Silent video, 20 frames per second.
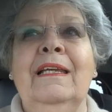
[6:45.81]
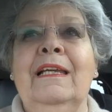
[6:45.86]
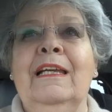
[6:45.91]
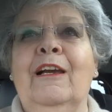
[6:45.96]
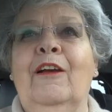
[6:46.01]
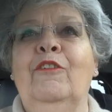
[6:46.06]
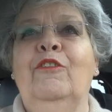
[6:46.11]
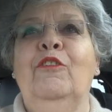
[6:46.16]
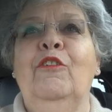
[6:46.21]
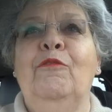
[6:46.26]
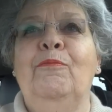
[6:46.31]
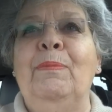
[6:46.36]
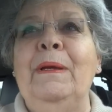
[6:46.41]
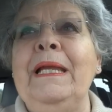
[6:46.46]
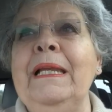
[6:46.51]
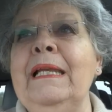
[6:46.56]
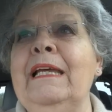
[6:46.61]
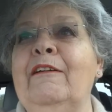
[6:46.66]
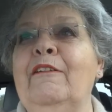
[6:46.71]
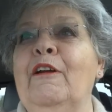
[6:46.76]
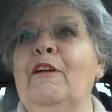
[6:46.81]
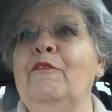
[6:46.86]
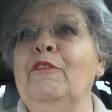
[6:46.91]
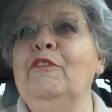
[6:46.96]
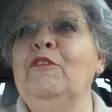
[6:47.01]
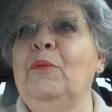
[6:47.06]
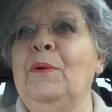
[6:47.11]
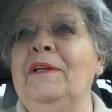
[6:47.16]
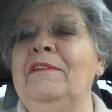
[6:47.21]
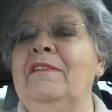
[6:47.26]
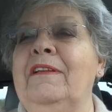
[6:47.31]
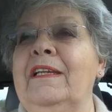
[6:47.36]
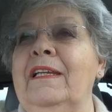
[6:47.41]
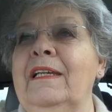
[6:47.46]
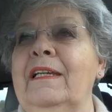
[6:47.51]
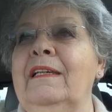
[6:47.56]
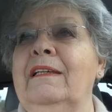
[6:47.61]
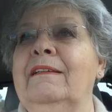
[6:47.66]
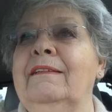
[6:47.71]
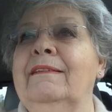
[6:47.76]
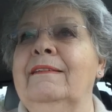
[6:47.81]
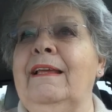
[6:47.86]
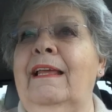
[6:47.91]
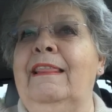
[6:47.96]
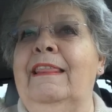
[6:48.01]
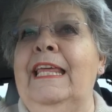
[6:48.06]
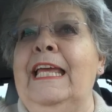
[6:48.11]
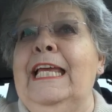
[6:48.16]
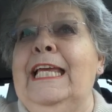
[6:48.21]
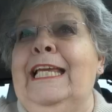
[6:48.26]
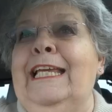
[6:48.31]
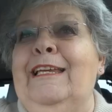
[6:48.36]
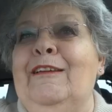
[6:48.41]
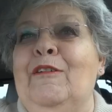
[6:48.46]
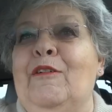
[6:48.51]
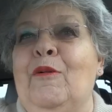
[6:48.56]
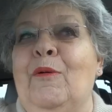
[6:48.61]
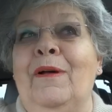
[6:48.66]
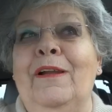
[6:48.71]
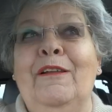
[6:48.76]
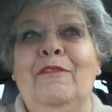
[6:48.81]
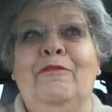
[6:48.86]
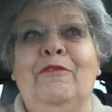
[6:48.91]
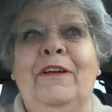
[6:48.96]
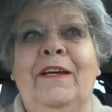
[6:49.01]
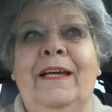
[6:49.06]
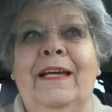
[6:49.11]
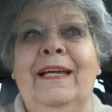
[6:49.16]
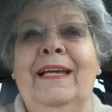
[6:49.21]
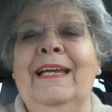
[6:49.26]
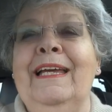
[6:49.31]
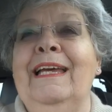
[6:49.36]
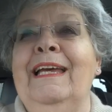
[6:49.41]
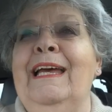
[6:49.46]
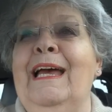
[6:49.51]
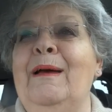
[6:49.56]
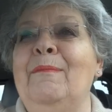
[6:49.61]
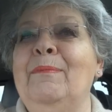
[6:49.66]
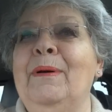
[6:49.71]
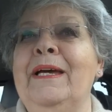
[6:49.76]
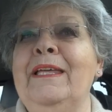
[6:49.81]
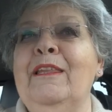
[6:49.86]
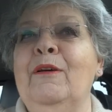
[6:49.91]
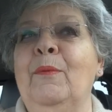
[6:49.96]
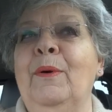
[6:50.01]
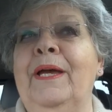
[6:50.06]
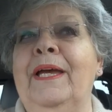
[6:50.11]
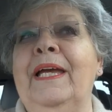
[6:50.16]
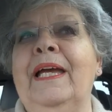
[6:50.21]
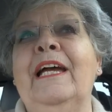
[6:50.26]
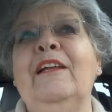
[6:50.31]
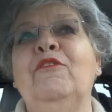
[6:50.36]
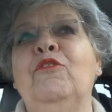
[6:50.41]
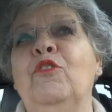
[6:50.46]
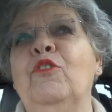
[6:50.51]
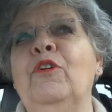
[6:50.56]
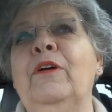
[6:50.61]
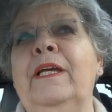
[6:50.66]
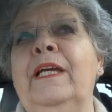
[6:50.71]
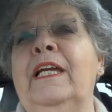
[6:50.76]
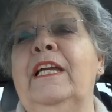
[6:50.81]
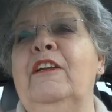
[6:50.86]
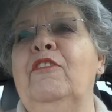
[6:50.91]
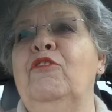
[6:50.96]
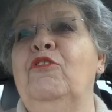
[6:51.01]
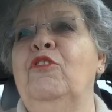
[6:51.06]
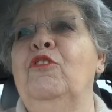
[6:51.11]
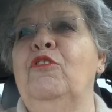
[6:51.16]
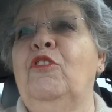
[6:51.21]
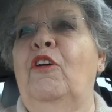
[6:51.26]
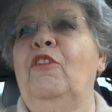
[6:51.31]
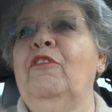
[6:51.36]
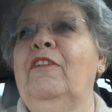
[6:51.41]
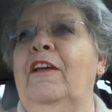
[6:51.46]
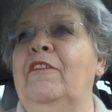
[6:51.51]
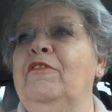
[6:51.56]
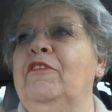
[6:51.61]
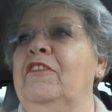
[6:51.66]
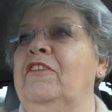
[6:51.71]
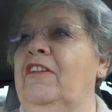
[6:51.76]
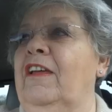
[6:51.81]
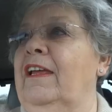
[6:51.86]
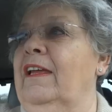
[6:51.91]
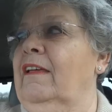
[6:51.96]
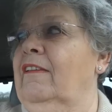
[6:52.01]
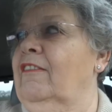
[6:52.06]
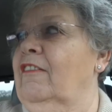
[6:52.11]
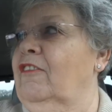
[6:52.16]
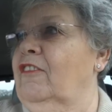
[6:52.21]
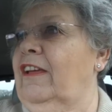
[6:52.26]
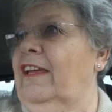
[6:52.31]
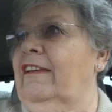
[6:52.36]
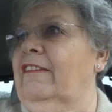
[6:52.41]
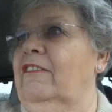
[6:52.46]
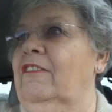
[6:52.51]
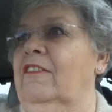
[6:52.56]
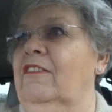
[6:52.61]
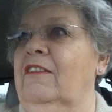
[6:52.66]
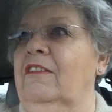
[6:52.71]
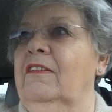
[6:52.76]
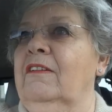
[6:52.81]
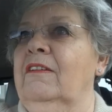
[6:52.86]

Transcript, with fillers: because you've been here over 20 years. I think you qualify. And by the way, at your age, you don't have to take the test.